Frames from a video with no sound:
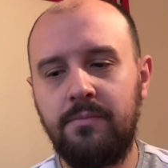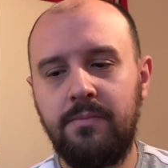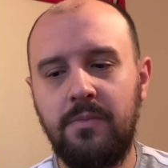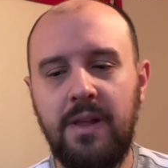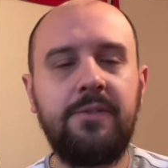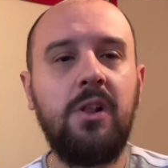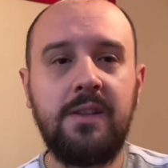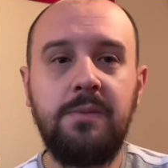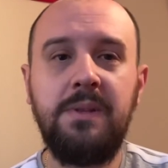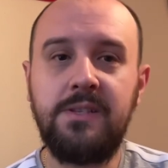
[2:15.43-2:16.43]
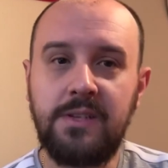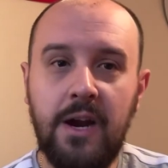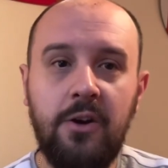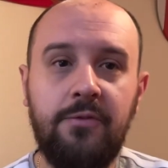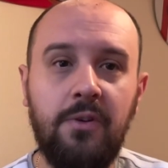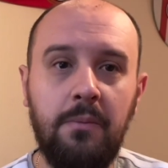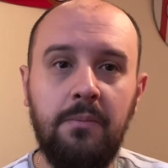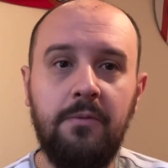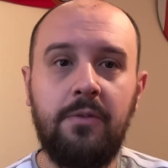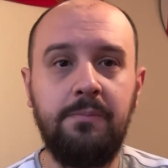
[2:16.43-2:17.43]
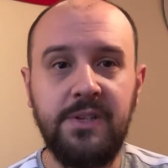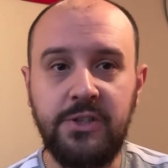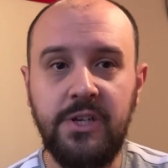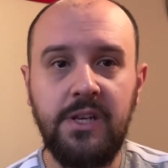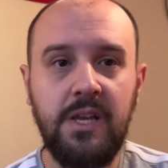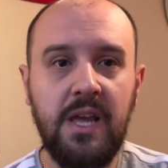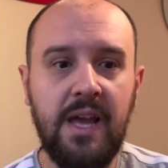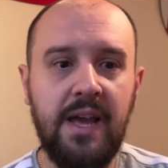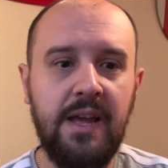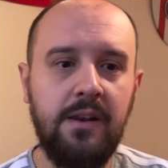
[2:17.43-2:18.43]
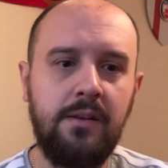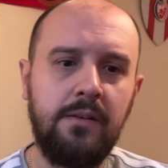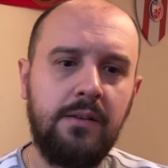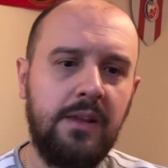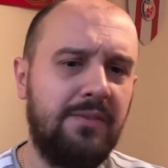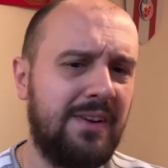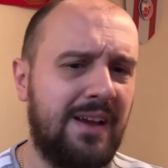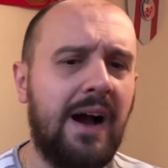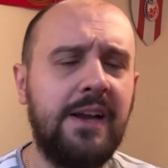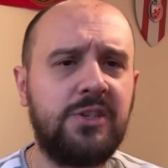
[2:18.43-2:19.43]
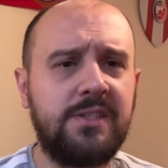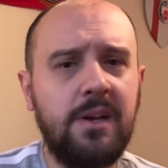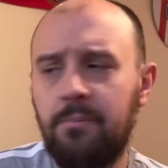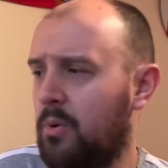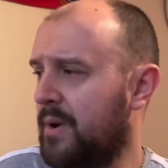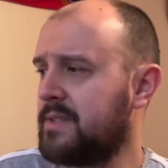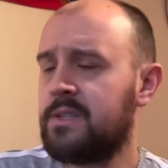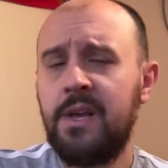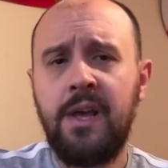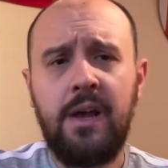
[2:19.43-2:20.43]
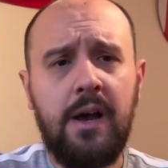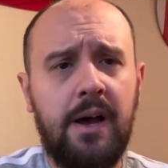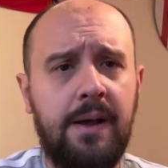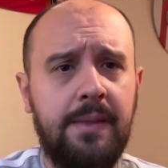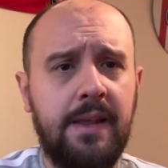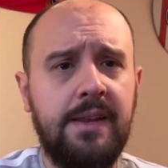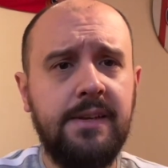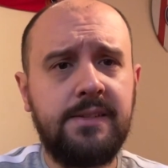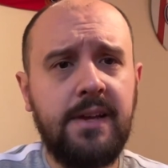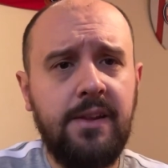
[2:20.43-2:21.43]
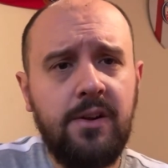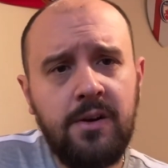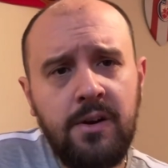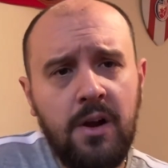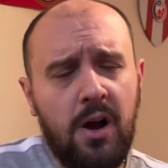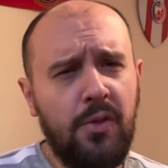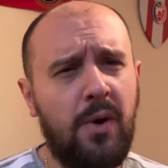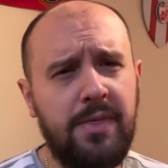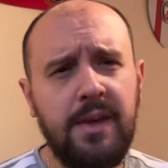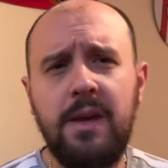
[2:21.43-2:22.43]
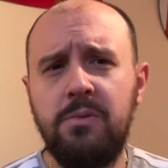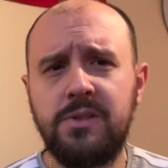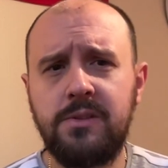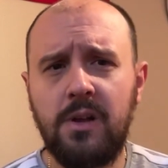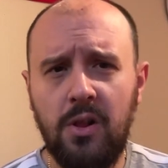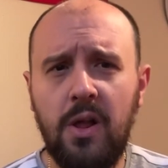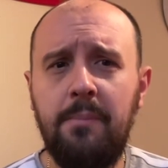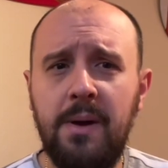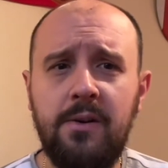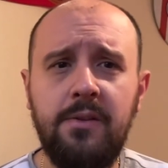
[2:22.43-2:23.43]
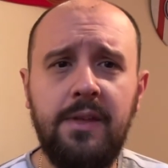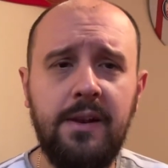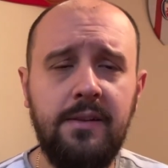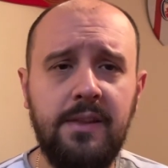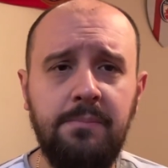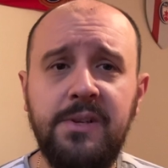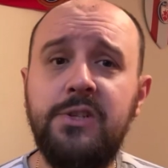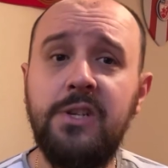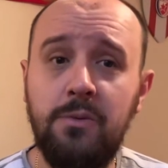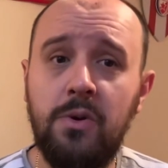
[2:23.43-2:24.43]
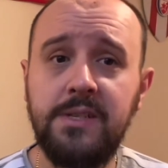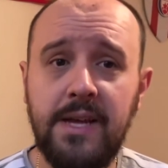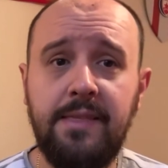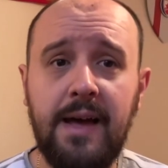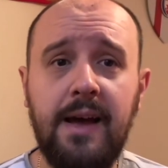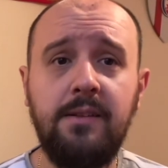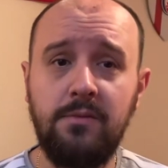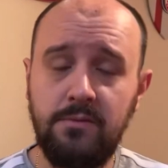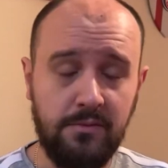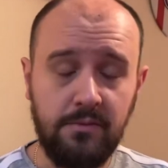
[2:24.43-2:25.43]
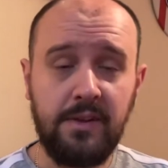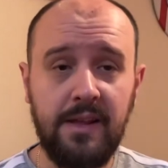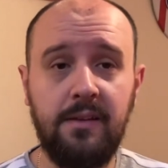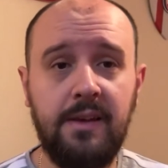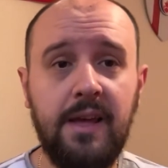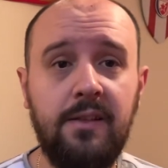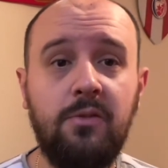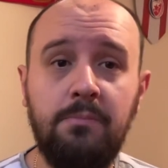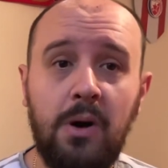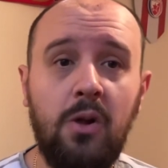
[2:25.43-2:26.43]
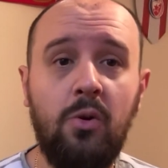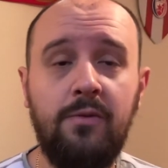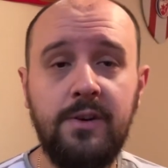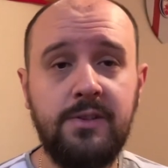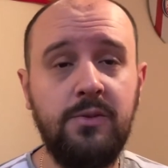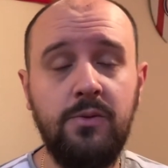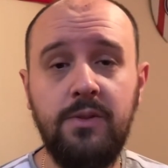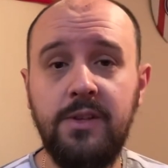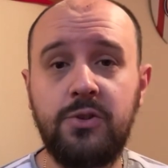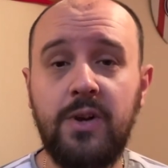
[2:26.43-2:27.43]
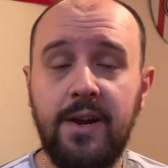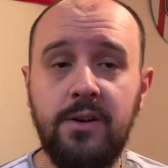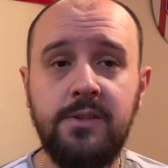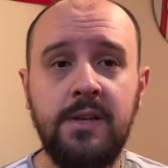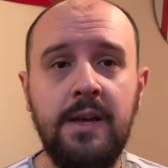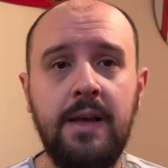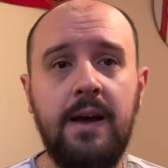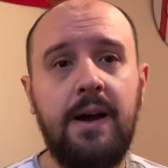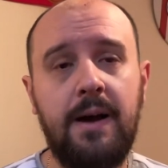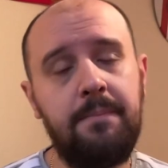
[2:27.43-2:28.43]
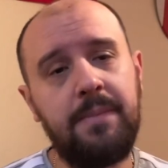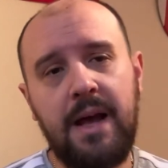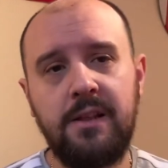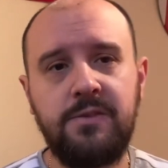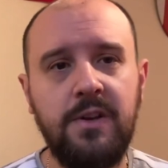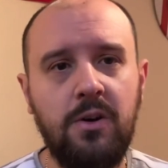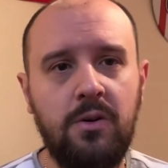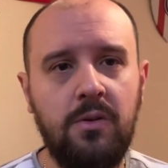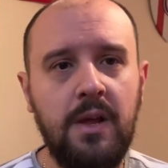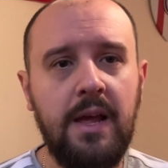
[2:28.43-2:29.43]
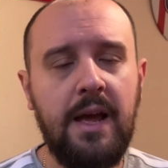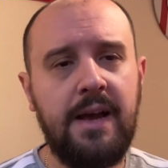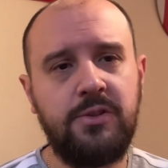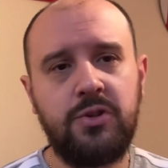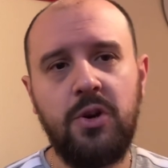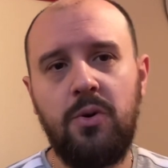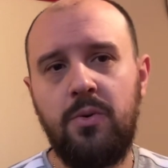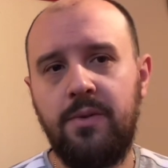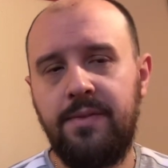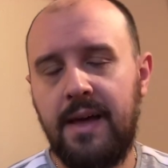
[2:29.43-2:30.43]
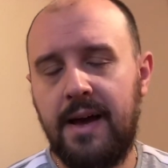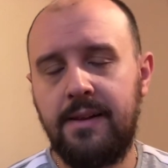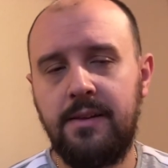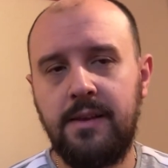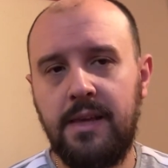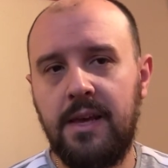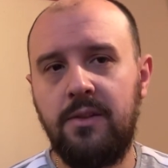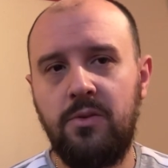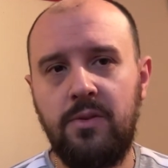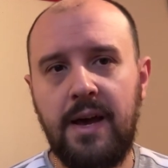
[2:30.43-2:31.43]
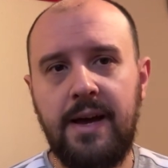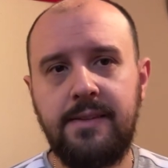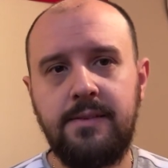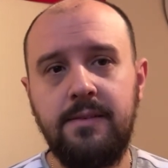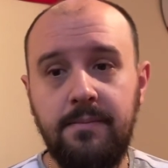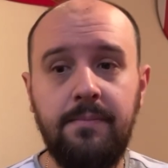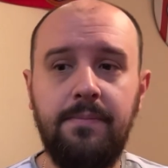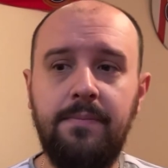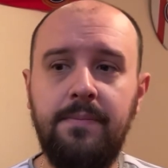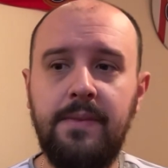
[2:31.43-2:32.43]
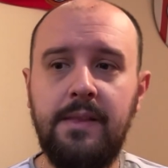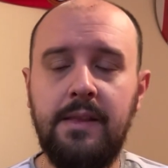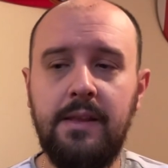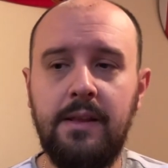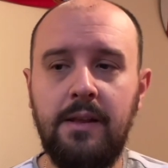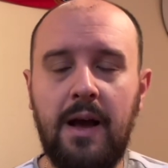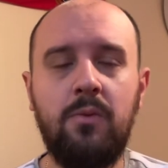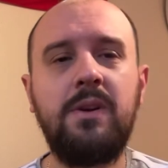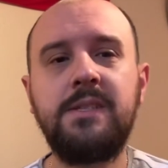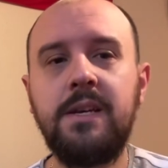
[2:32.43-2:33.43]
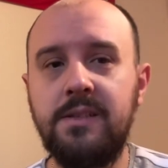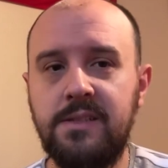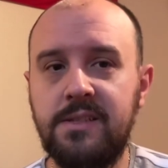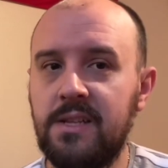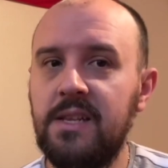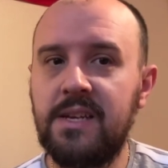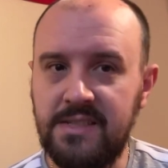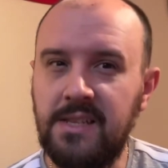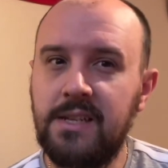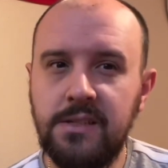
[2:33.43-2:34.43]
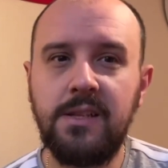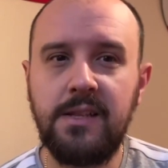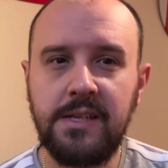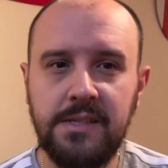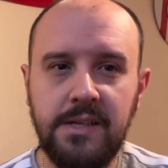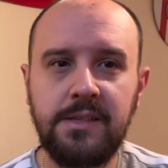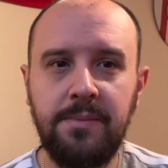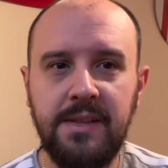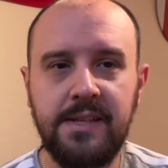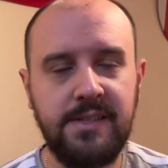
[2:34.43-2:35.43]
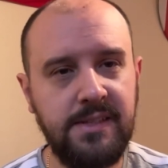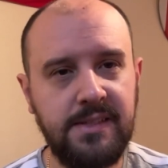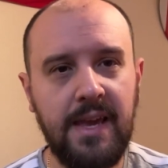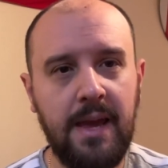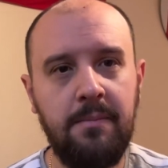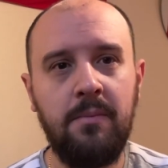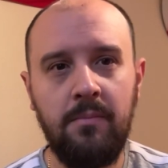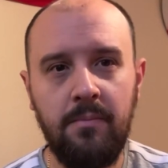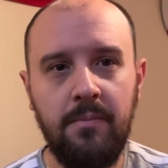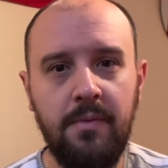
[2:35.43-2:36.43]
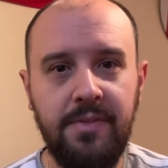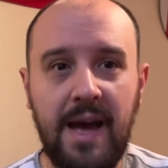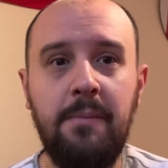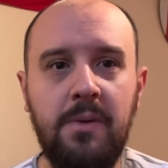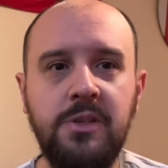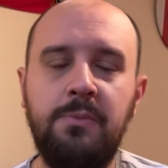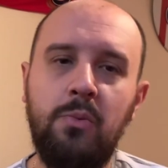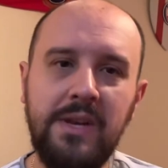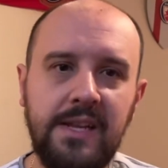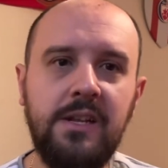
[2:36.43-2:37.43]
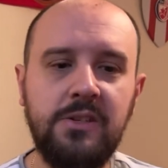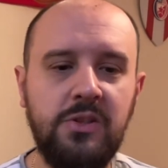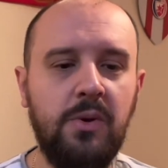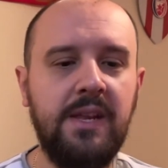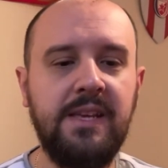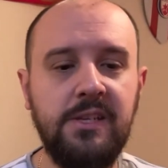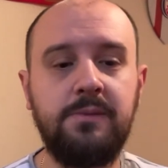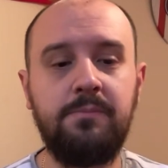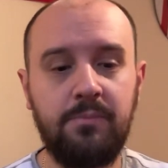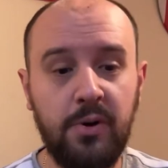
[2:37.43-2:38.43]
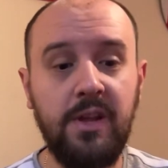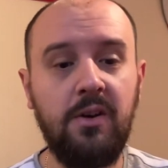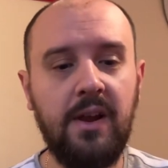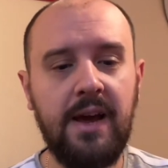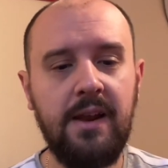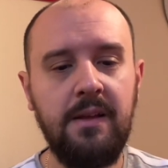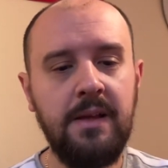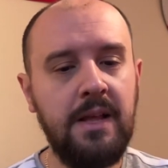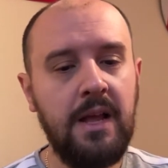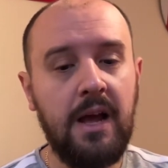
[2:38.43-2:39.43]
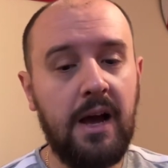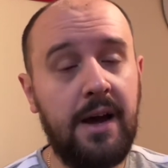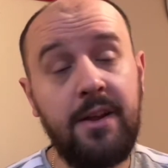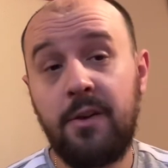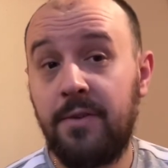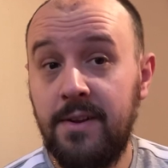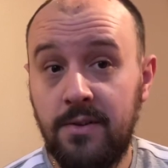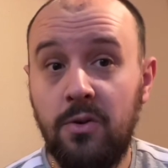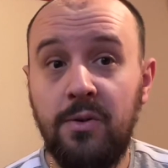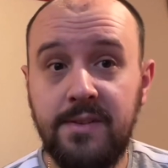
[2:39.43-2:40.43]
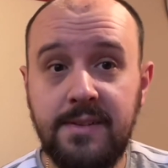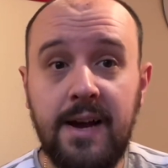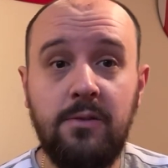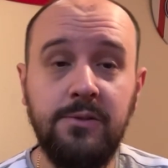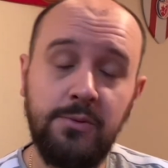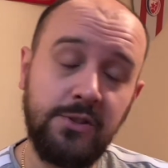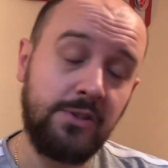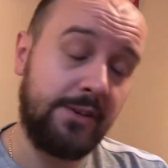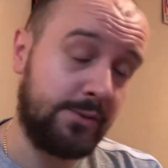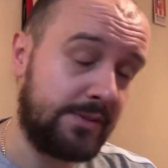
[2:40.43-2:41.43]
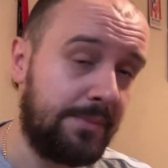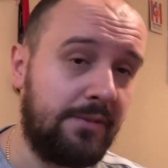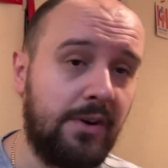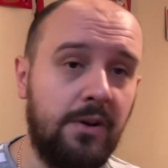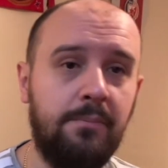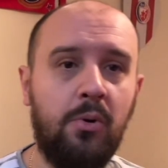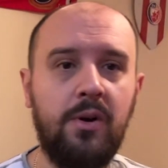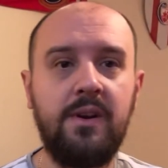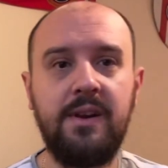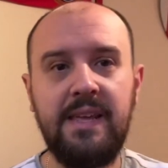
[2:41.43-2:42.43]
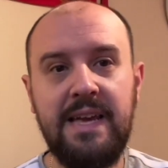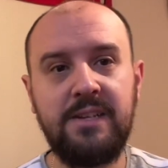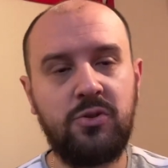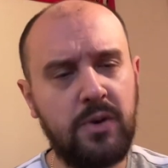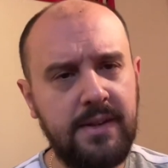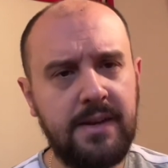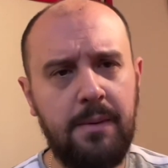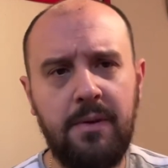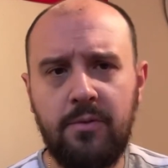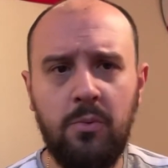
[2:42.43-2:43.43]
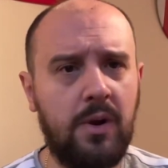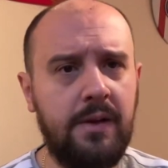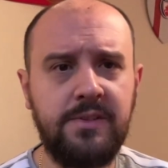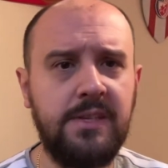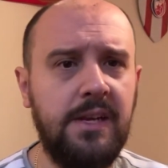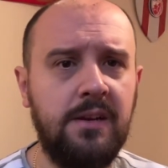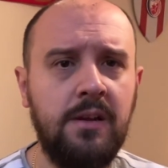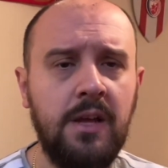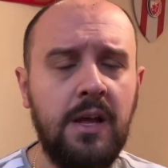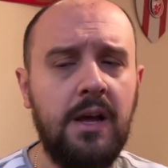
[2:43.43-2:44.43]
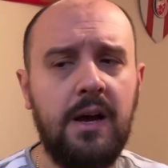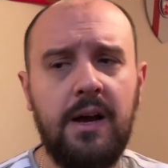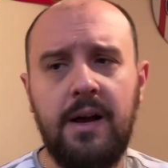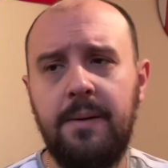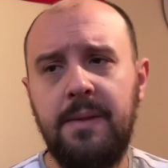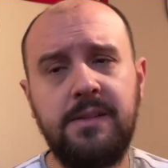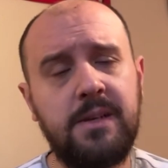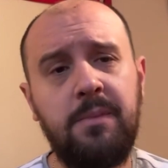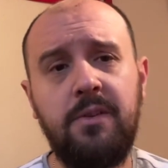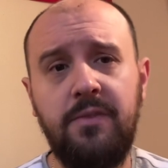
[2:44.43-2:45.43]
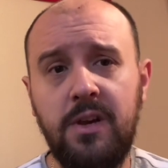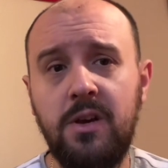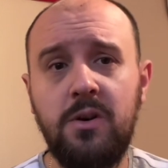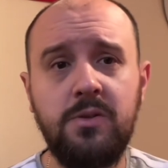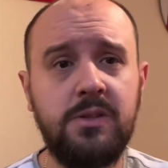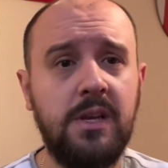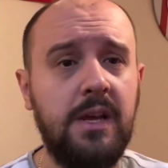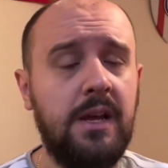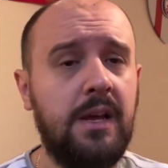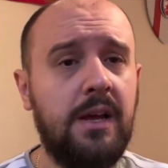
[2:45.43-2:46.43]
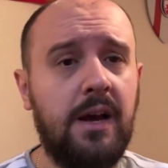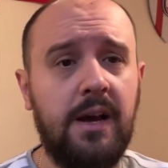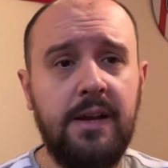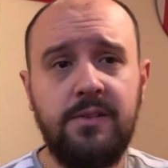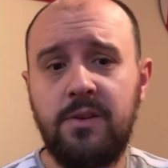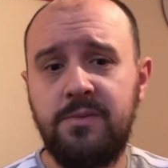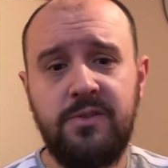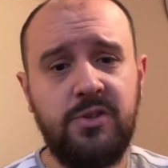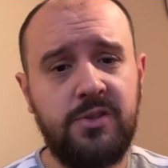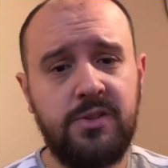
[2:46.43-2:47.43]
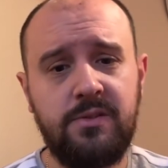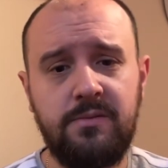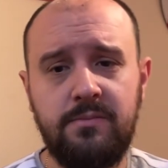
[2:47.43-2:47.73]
left a lot to be desired from Piccini and even Gaich at some points in his tenure. Although I think he was a lot better than Piccini was at that, getting the ball over to these strikers. Alex Vigo has shown that he can do that. I don't want to say consistently, because he doesn't. That's not something that's in his game that much. But when he does do it, he's pretty good at it. Not afraid to go into tackles, which is also something very important. He has great timing from what I've seen in some of the videos, in terms of just